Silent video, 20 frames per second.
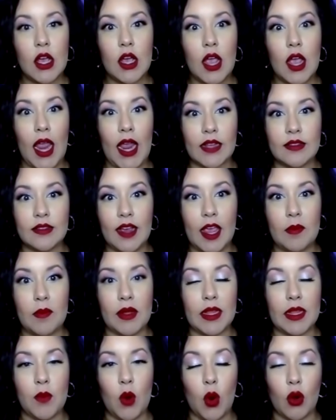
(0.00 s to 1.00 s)

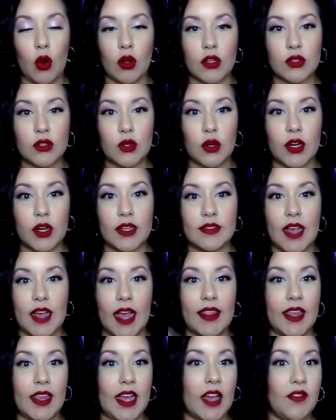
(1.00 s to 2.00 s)
anti-MLM horror stories I
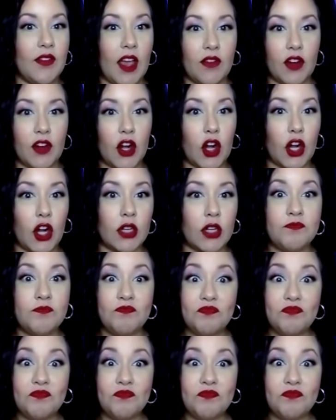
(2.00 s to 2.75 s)
think I've ever heard.